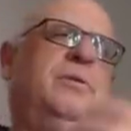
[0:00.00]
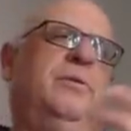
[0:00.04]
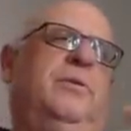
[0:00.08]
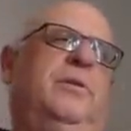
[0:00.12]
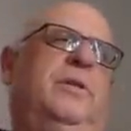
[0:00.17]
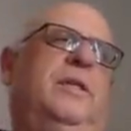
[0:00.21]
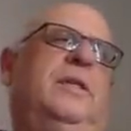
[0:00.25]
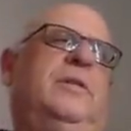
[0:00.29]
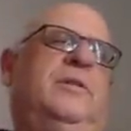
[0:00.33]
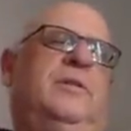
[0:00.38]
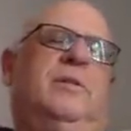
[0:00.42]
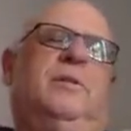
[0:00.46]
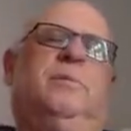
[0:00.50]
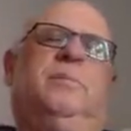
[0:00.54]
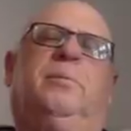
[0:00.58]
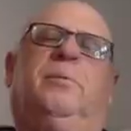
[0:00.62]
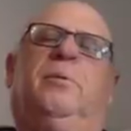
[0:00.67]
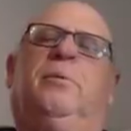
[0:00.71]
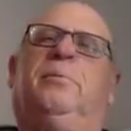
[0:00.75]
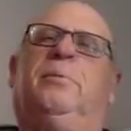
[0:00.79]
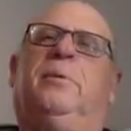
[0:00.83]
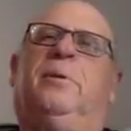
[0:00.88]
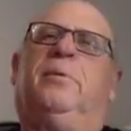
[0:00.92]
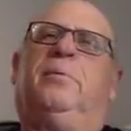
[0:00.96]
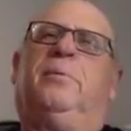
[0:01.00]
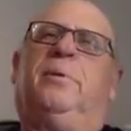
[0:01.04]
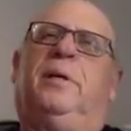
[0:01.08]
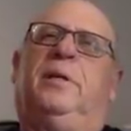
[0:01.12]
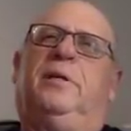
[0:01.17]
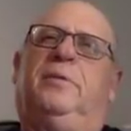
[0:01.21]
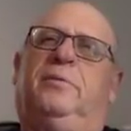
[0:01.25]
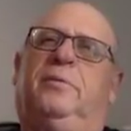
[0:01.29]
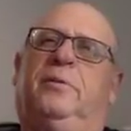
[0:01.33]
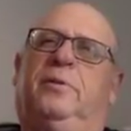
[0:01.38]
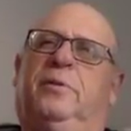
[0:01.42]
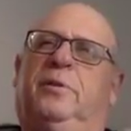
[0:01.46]
things in appropriate ways
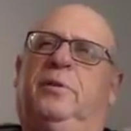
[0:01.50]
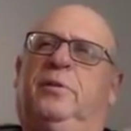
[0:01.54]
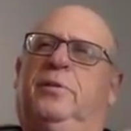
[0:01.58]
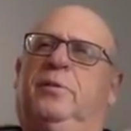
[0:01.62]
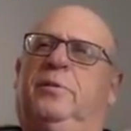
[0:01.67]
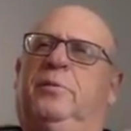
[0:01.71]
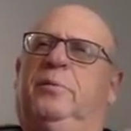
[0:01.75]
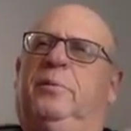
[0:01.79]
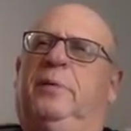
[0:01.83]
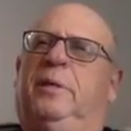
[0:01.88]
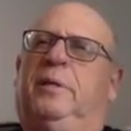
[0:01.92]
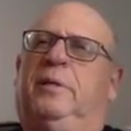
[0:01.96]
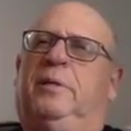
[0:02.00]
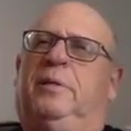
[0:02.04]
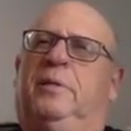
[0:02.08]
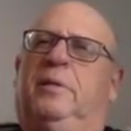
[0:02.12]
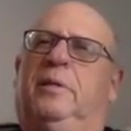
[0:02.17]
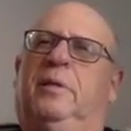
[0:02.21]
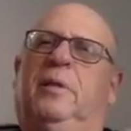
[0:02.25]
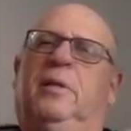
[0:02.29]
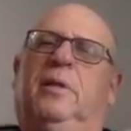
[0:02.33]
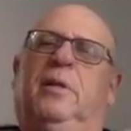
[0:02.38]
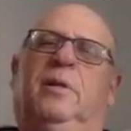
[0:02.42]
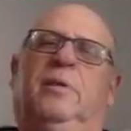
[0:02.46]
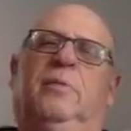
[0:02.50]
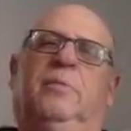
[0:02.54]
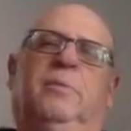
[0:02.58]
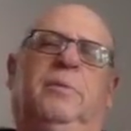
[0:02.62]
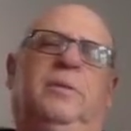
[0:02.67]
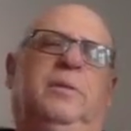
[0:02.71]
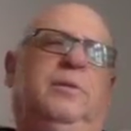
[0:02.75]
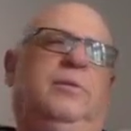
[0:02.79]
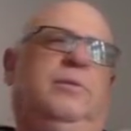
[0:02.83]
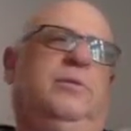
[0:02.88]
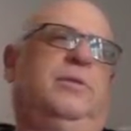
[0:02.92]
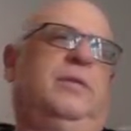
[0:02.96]
for Krishna West. We
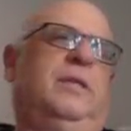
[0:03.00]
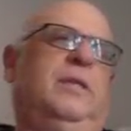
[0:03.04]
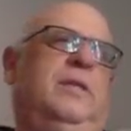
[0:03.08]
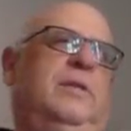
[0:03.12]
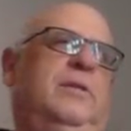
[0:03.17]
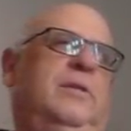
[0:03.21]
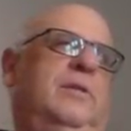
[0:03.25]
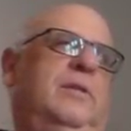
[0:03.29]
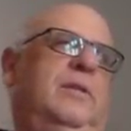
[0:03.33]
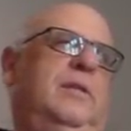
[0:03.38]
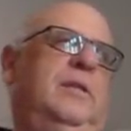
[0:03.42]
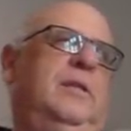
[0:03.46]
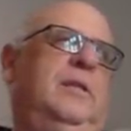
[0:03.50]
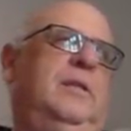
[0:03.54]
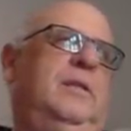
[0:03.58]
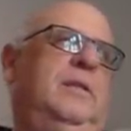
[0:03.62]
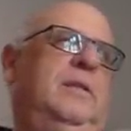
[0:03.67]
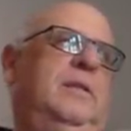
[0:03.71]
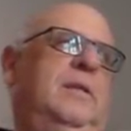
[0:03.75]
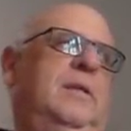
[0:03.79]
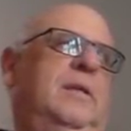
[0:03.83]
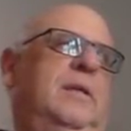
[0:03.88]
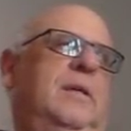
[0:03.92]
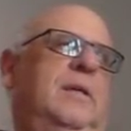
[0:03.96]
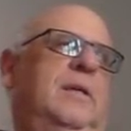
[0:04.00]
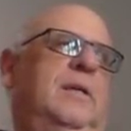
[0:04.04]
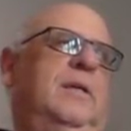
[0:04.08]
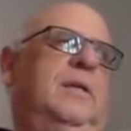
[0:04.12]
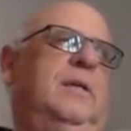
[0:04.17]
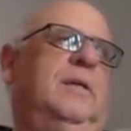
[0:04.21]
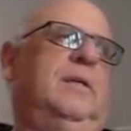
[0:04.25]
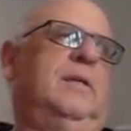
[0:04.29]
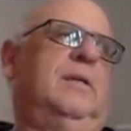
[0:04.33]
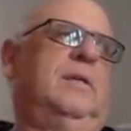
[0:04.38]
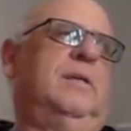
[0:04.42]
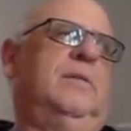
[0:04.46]
do things in a
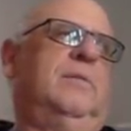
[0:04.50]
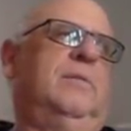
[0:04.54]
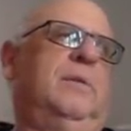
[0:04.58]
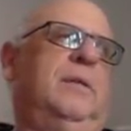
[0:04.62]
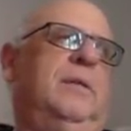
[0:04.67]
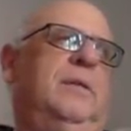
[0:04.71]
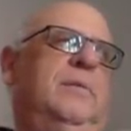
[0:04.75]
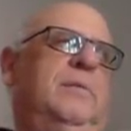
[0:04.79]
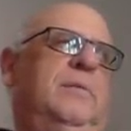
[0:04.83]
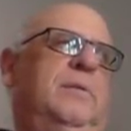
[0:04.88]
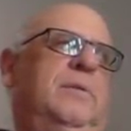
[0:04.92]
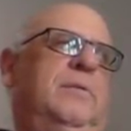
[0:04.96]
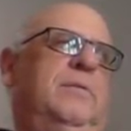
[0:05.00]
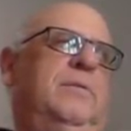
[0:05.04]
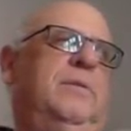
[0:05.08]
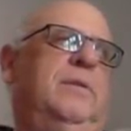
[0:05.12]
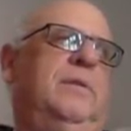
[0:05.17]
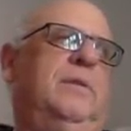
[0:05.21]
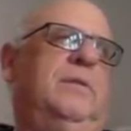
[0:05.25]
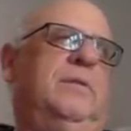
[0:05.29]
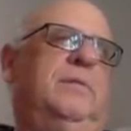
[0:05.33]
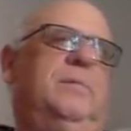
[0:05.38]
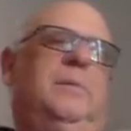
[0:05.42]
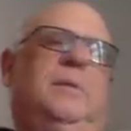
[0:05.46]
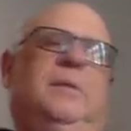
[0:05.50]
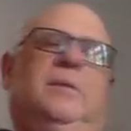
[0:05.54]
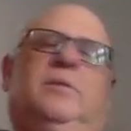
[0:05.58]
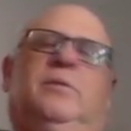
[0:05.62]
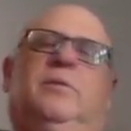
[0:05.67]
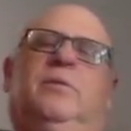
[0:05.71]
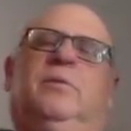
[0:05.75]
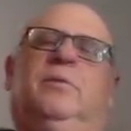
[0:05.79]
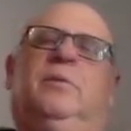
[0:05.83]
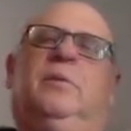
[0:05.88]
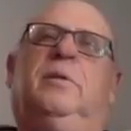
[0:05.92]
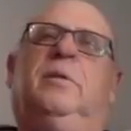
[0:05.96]
way that we feel is best
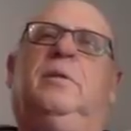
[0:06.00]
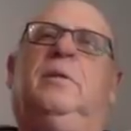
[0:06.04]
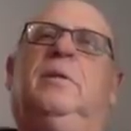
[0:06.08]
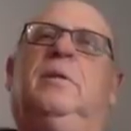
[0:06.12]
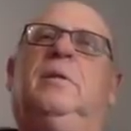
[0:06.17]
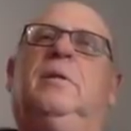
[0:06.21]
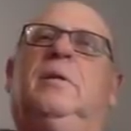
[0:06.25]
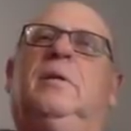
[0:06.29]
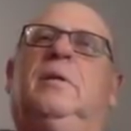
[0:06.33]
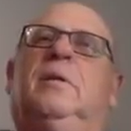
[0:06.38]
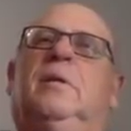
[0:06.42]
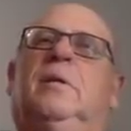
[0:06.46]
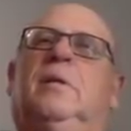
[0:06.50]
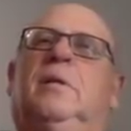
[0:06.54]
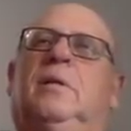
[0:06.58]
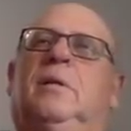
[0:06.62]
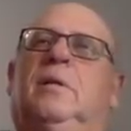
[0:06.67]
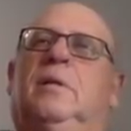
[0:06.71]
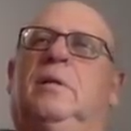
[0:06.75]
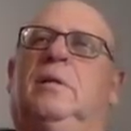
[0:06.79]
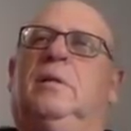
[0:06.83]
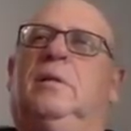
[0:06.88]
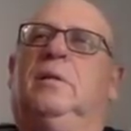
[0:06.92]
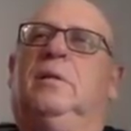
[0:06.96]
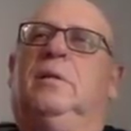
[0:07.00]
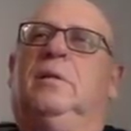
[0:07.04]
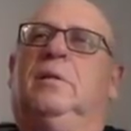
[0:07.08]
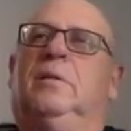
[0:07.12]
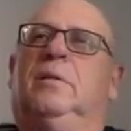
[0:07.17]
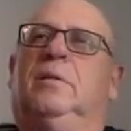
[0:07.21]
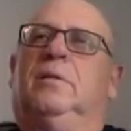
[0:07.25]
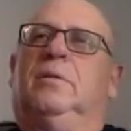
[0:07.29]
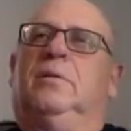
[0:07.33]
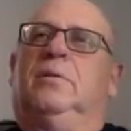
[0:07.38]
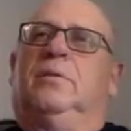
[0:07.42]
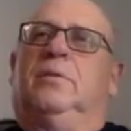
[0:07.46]
suited
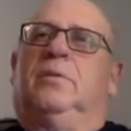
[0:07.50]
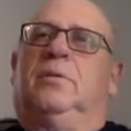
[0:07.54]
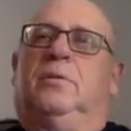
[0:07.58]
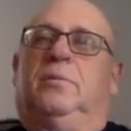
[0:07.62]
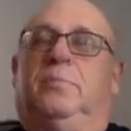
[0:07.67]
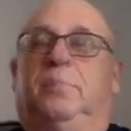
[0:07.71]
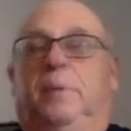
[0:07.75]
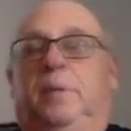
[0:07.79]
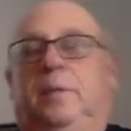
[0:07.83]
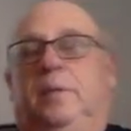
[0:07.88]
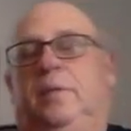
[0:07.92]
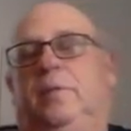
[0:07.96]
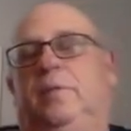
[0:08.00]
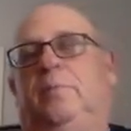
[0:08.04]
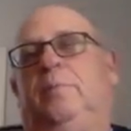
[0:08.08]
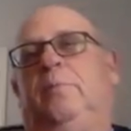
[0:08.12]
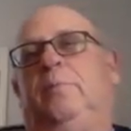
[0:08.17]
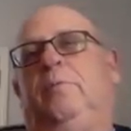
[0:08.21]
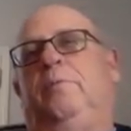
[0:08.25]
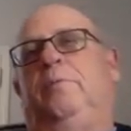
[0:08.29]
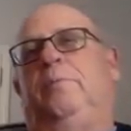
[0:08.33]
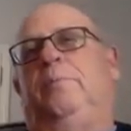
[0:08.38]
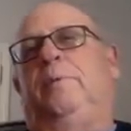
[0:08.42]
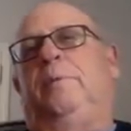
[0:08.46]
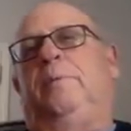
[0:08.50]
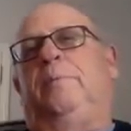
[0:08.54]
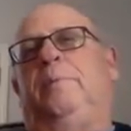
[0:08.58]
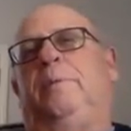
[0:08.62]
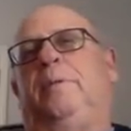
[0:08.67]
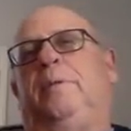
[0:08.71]
to spread this movement, but